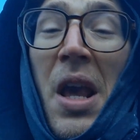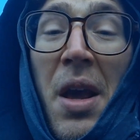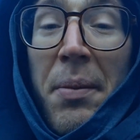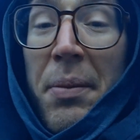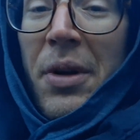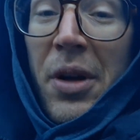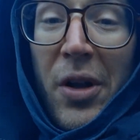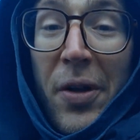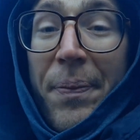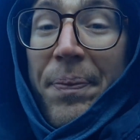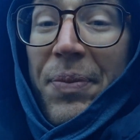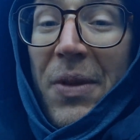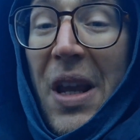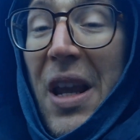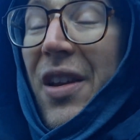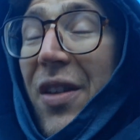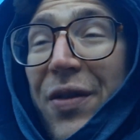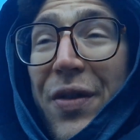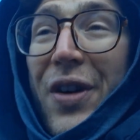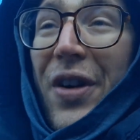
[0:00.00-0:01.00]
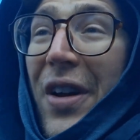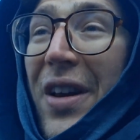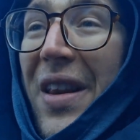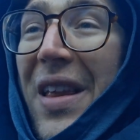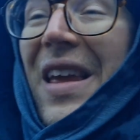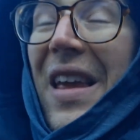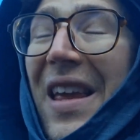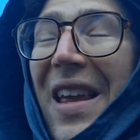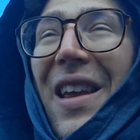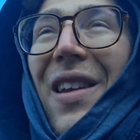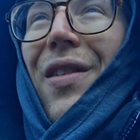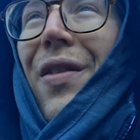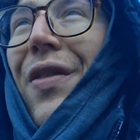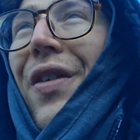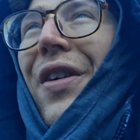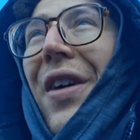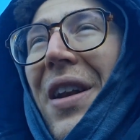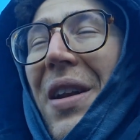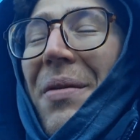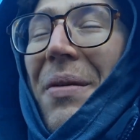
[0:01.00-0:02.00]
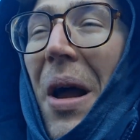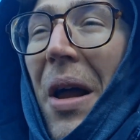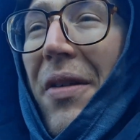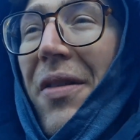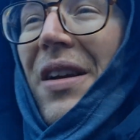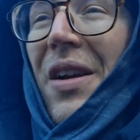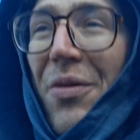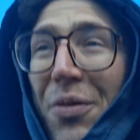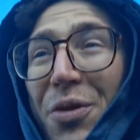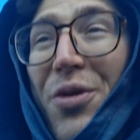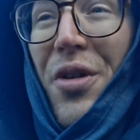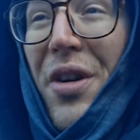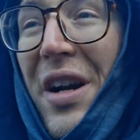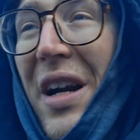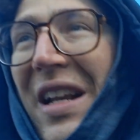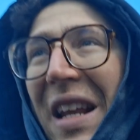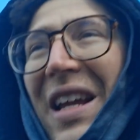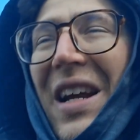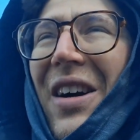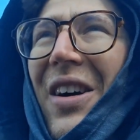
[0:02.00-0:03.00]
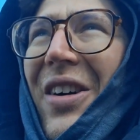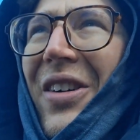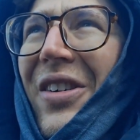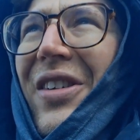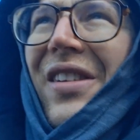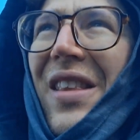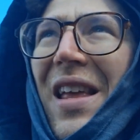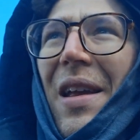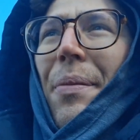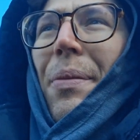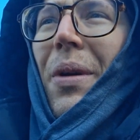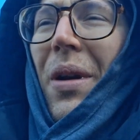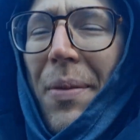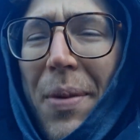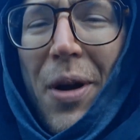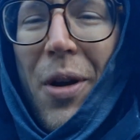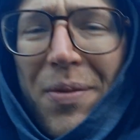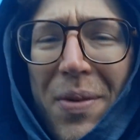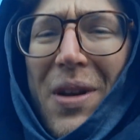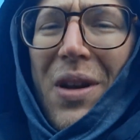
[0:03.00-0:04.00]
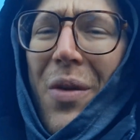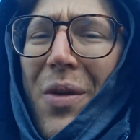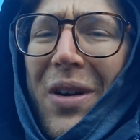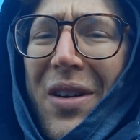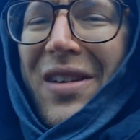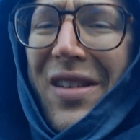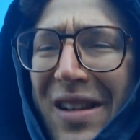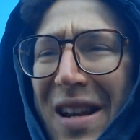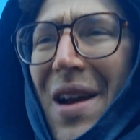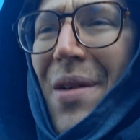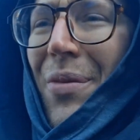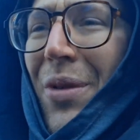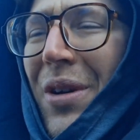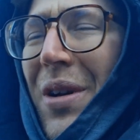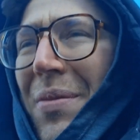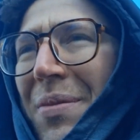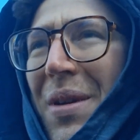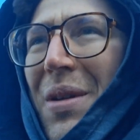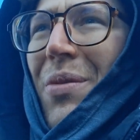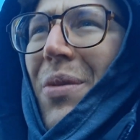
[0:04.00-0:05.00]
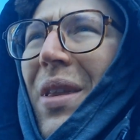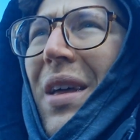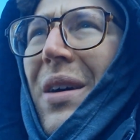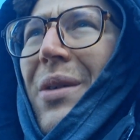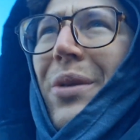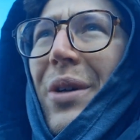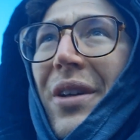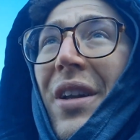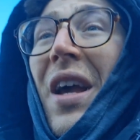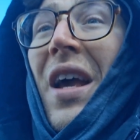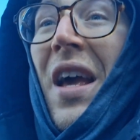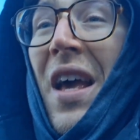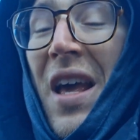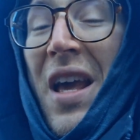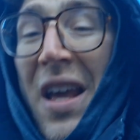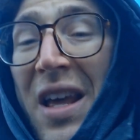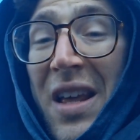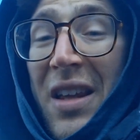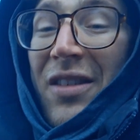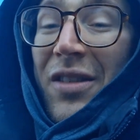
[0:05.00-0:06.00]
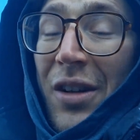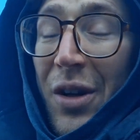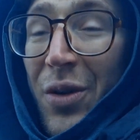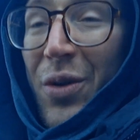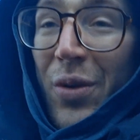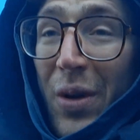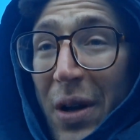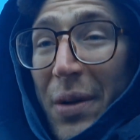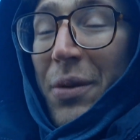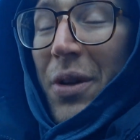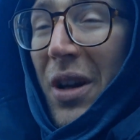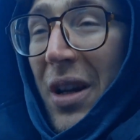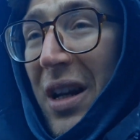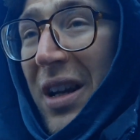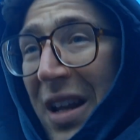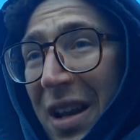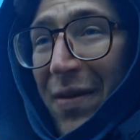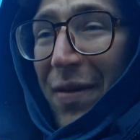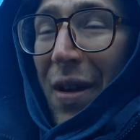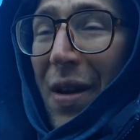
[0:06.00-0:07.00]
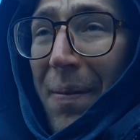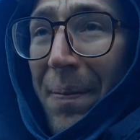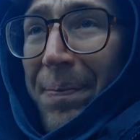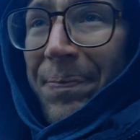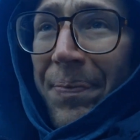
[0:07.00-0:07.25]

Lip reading: But look, it's fine. It is fine. I sound really harsh there, but I'm hoping you understand what I mean with that one. So I'm going to give it,